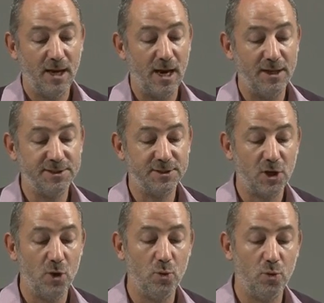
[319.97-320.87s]
And he's the
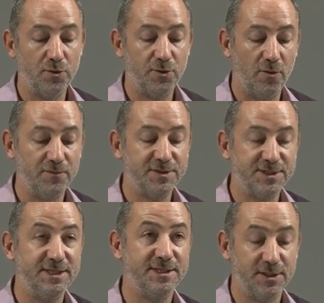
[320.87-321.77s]
co-author of
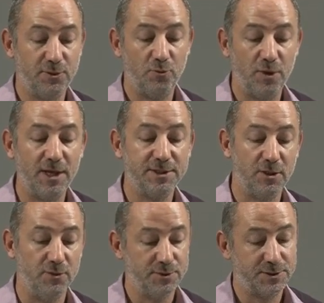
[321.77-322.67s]
Citizen
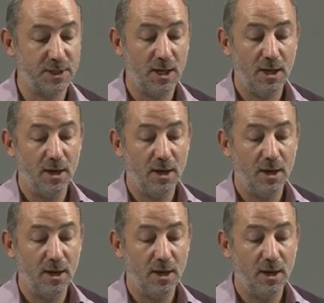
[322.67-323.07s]
Renaissance,